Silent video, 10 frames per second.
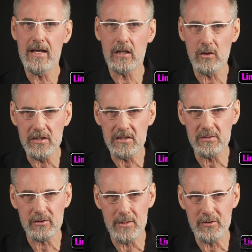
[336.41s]
including
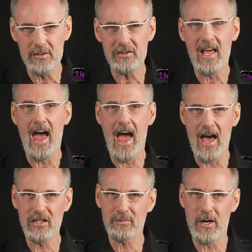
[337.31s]
subscriptions
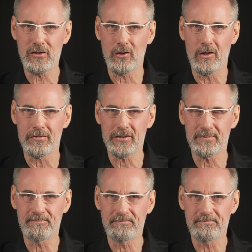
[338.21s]
and special offers.